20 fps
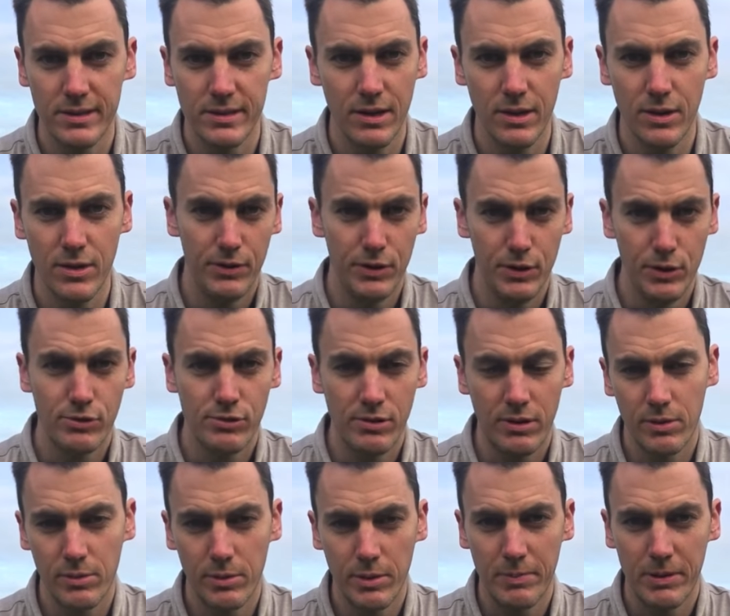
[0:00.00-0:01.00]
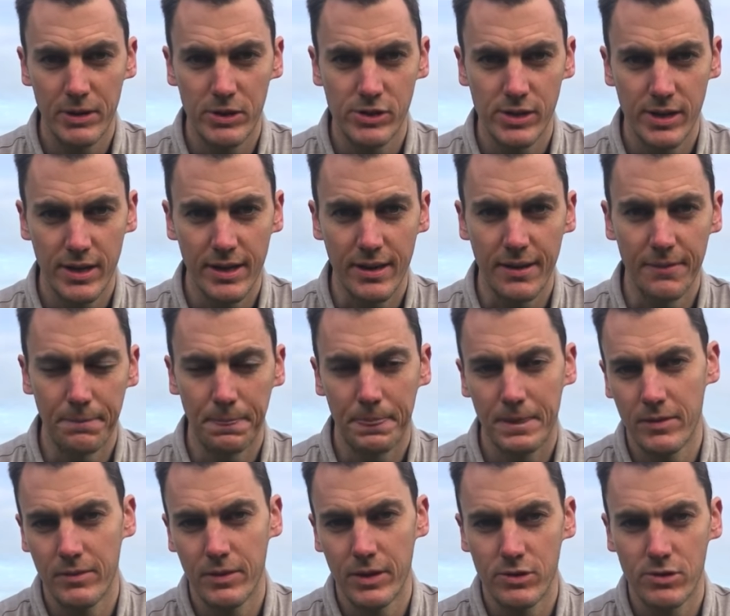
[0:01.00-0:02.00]
So if you struggle with pitching,
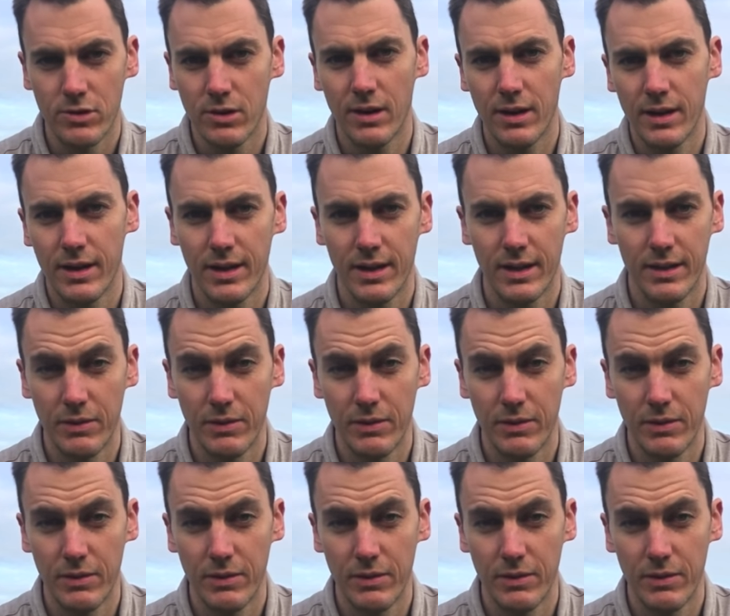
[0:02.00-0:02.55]
give it a try.